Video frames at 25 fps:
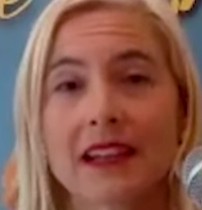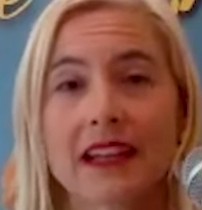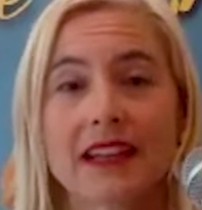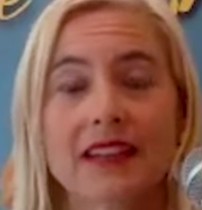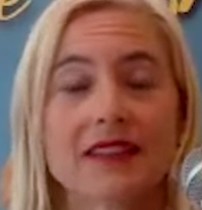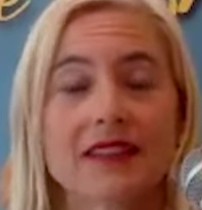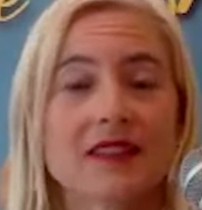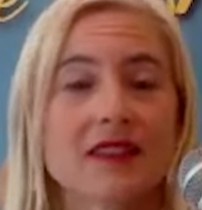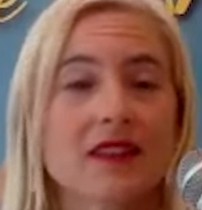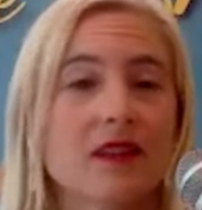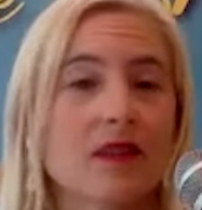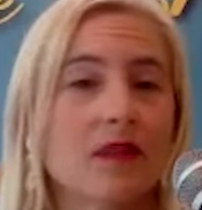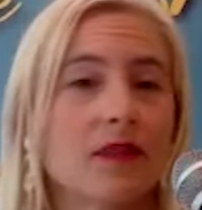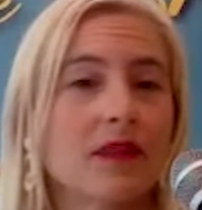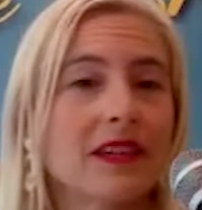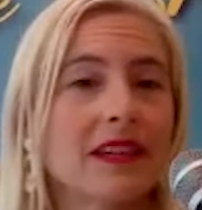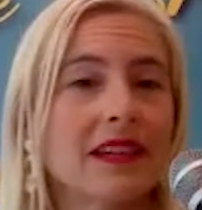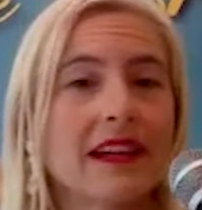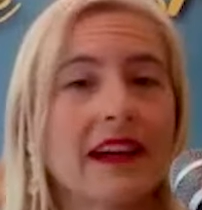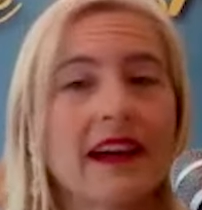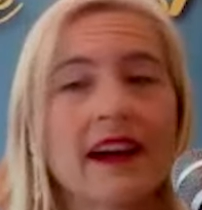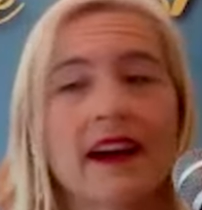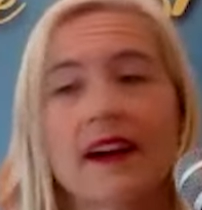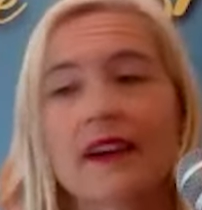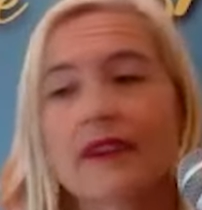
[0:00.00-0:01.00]
And so we could
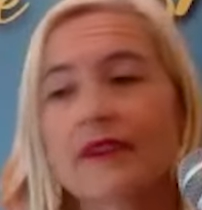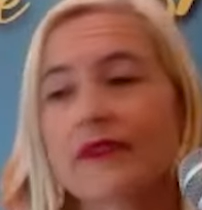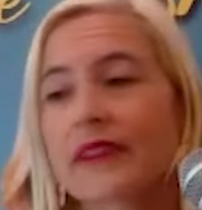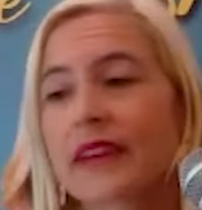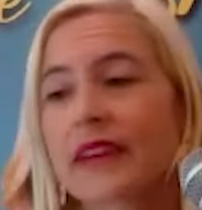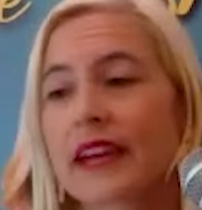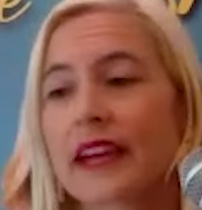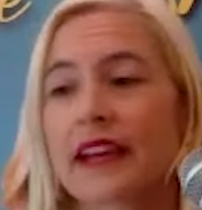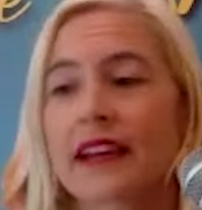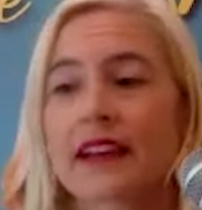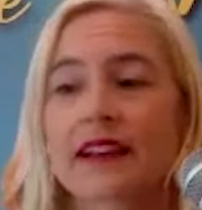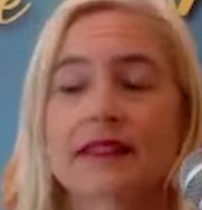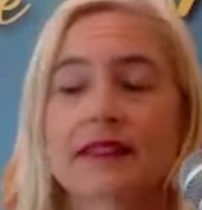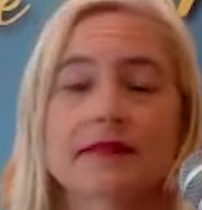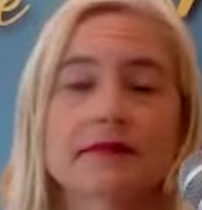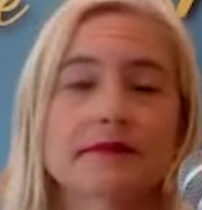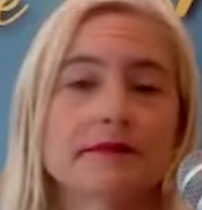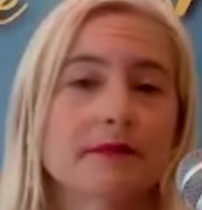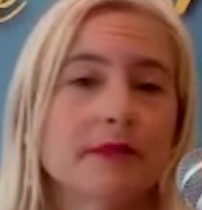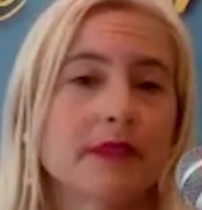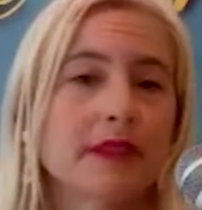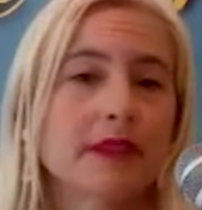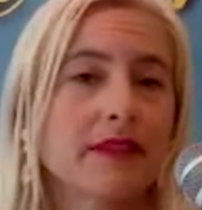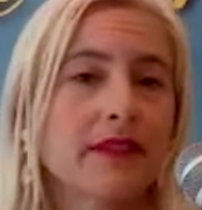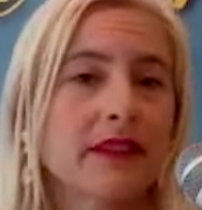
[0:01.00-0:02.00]
have like
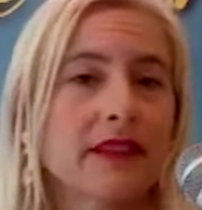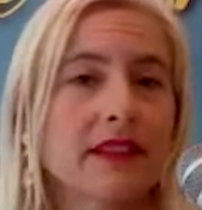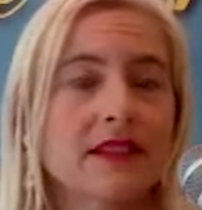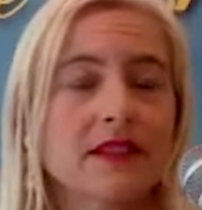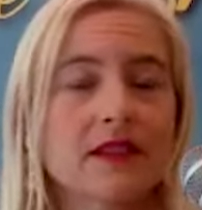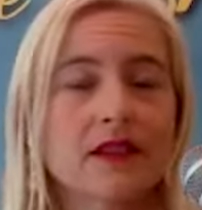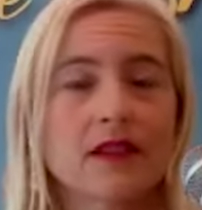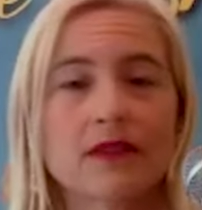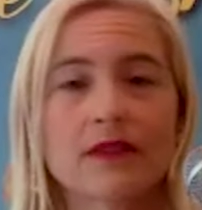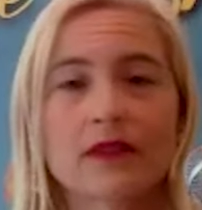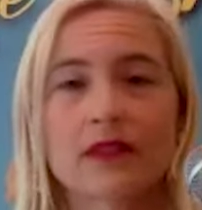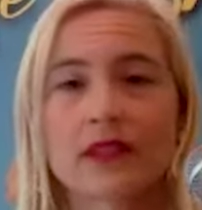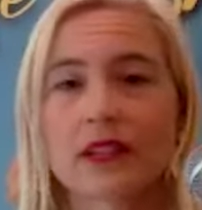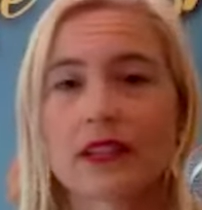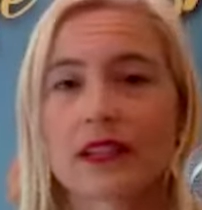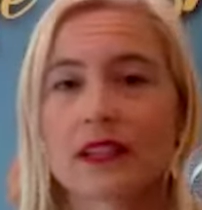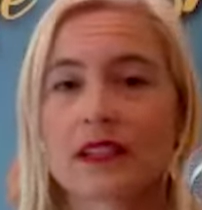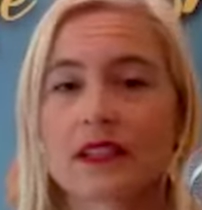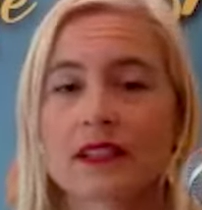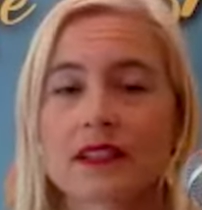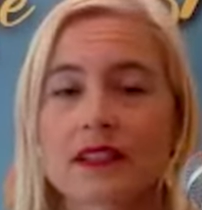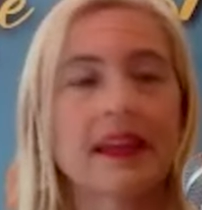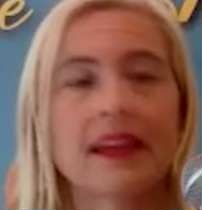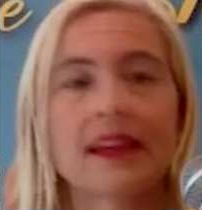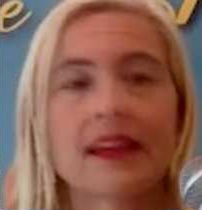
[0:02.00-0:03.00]
boyfriends
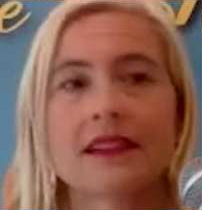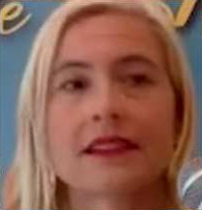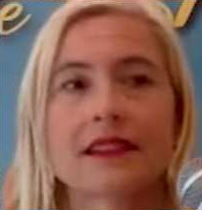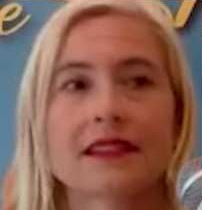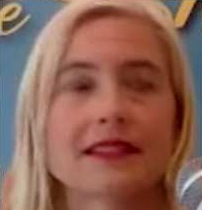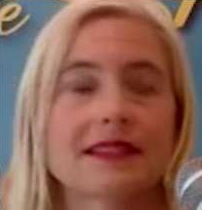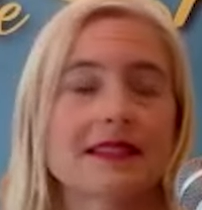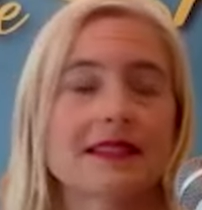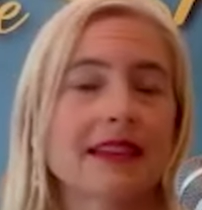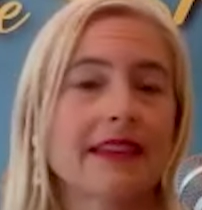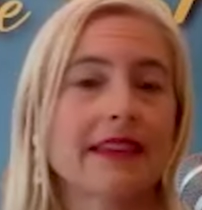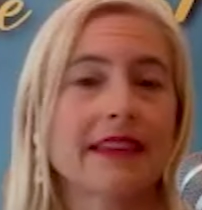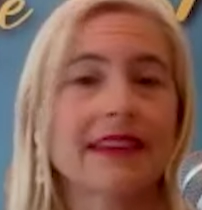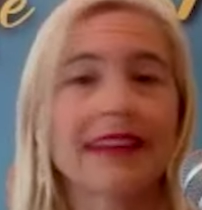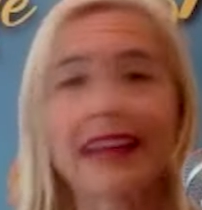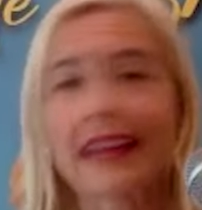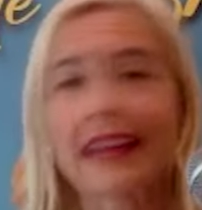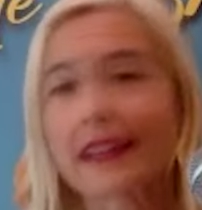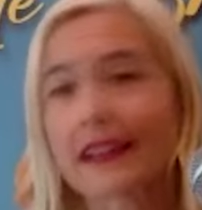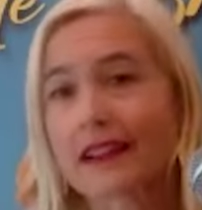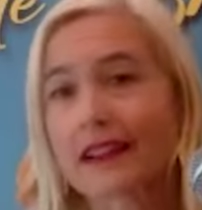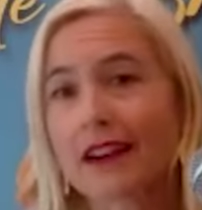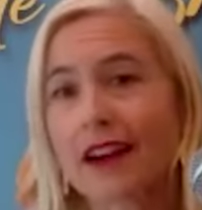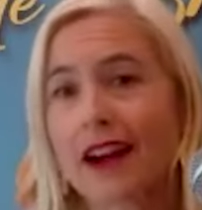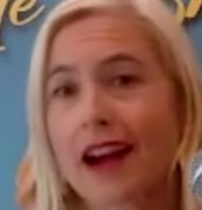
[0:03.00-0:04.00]
over to stay the night
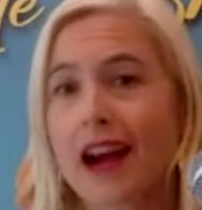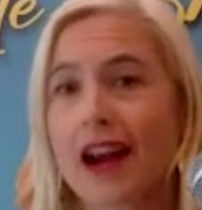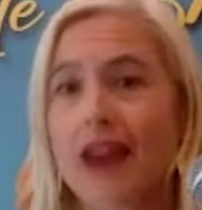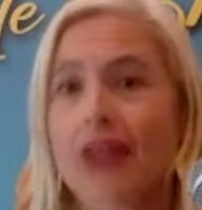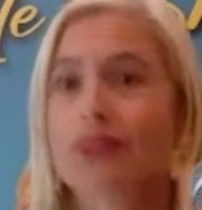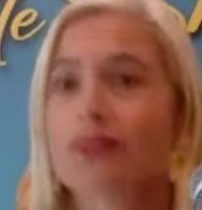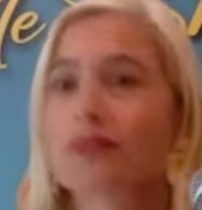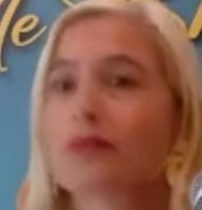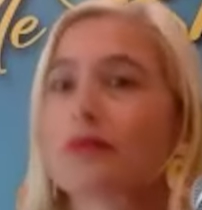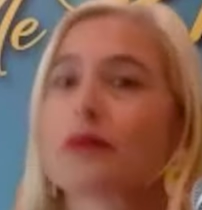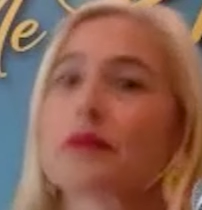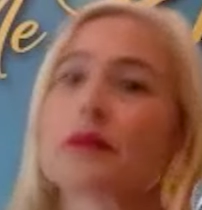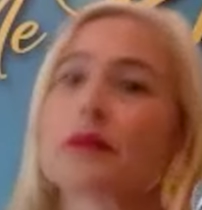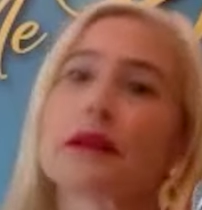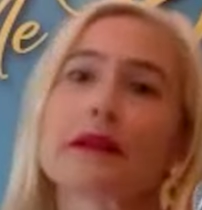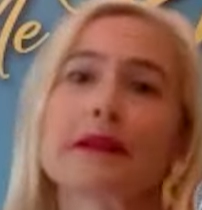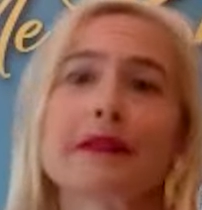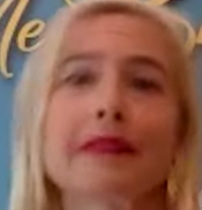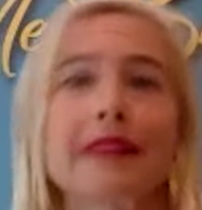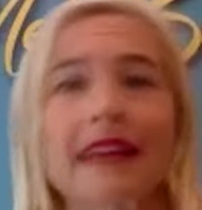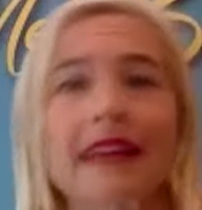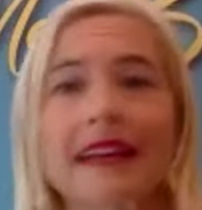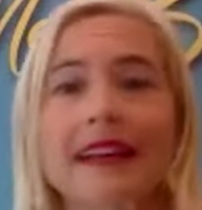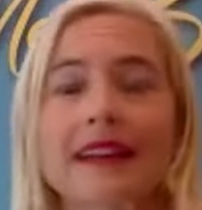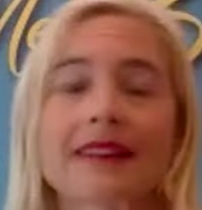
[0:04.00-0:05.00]
at our house when we were
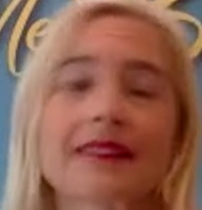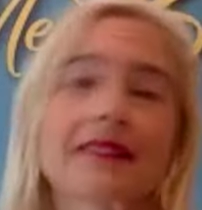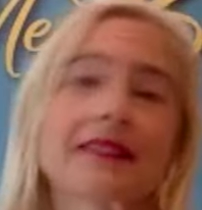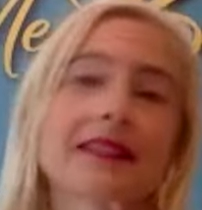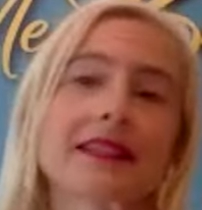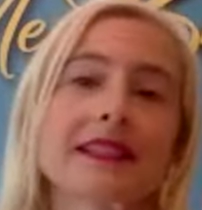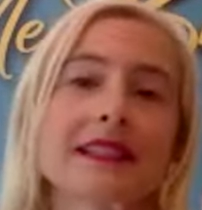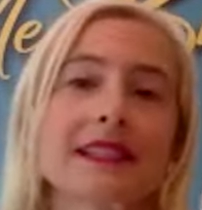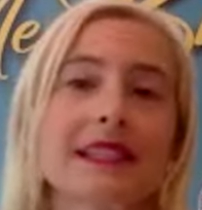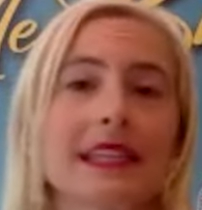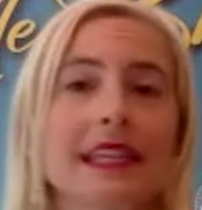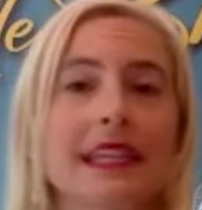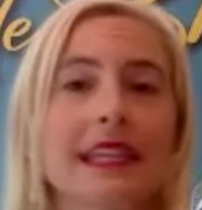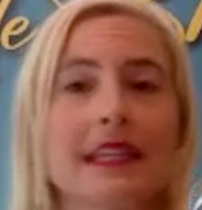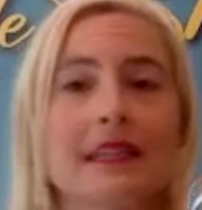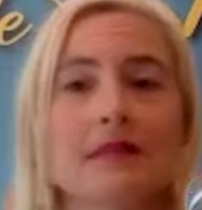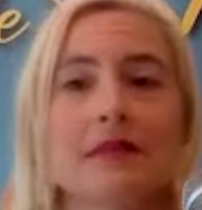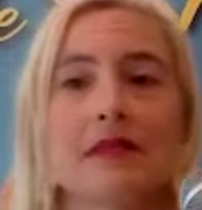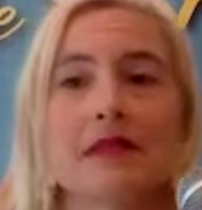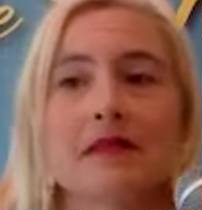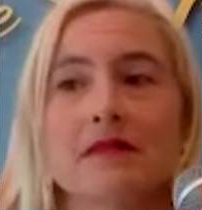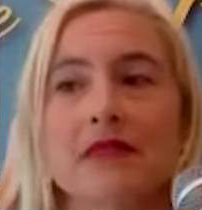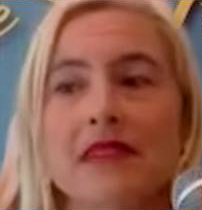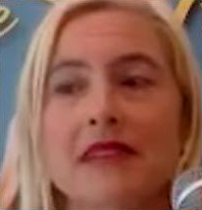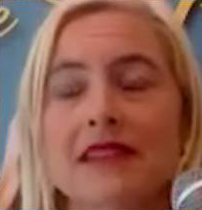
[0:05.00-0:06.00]
like 16, me
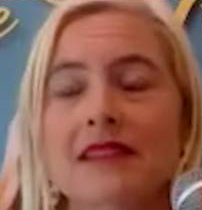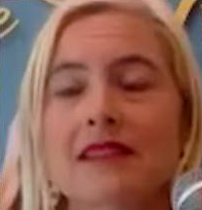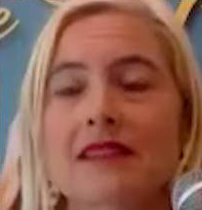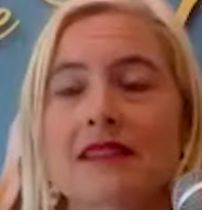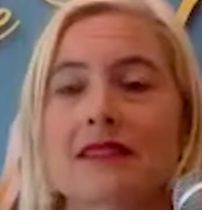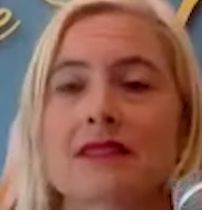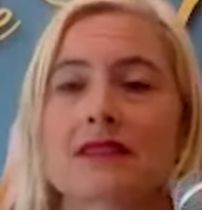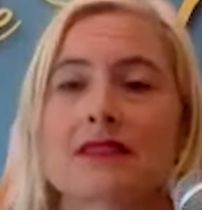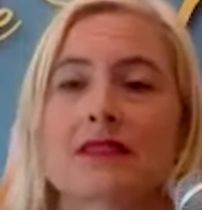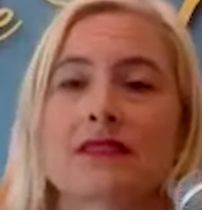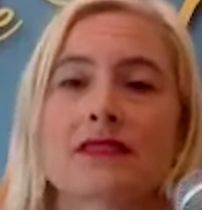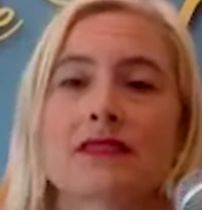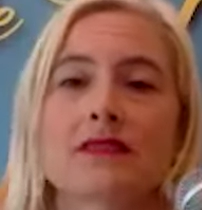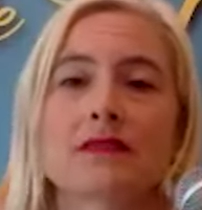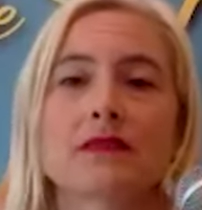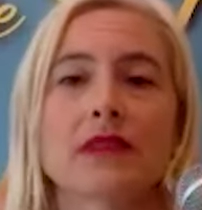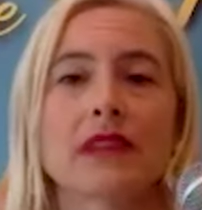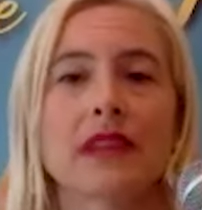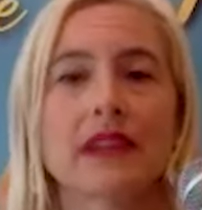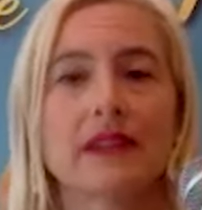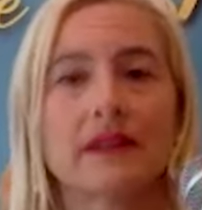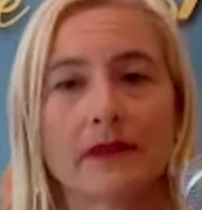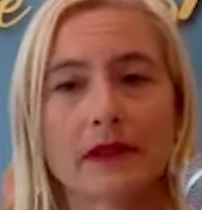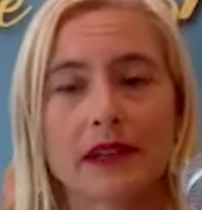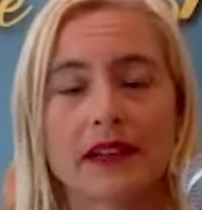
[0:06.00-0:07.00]
and my sisters,
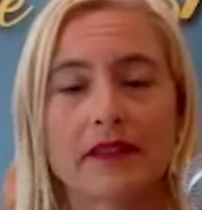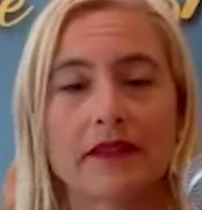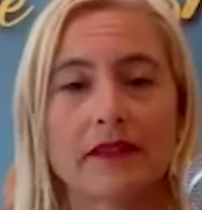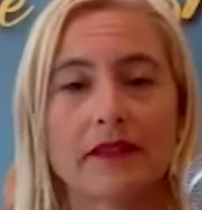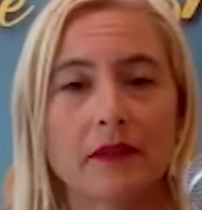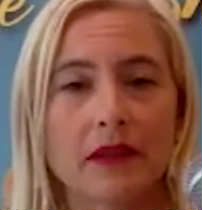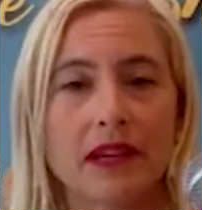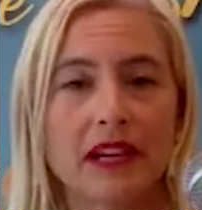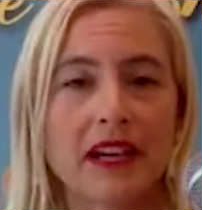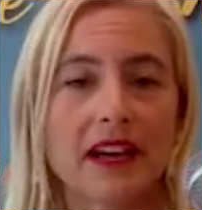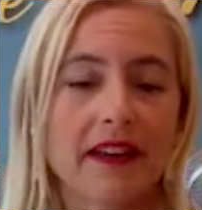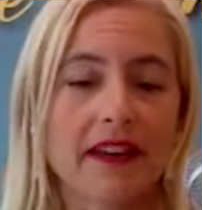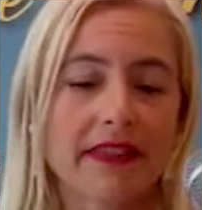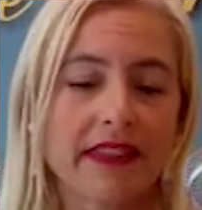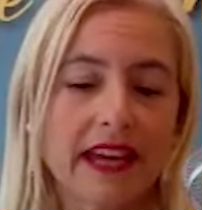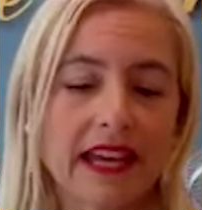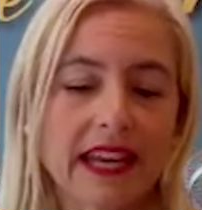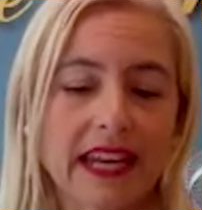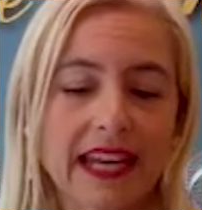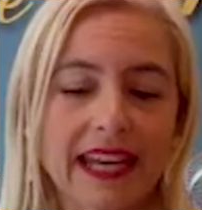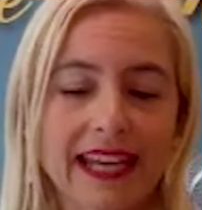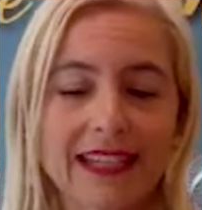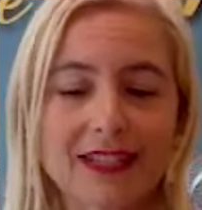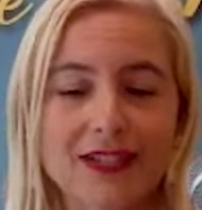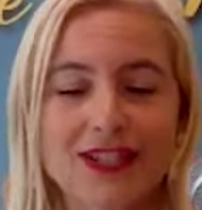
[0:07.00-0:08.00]
whatever, whenever we got that
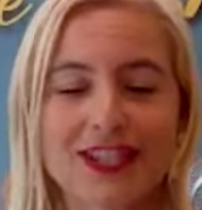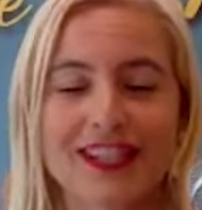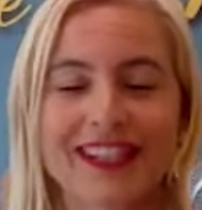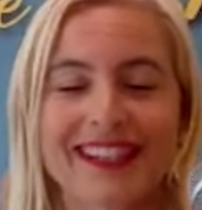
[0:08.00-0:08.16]
age.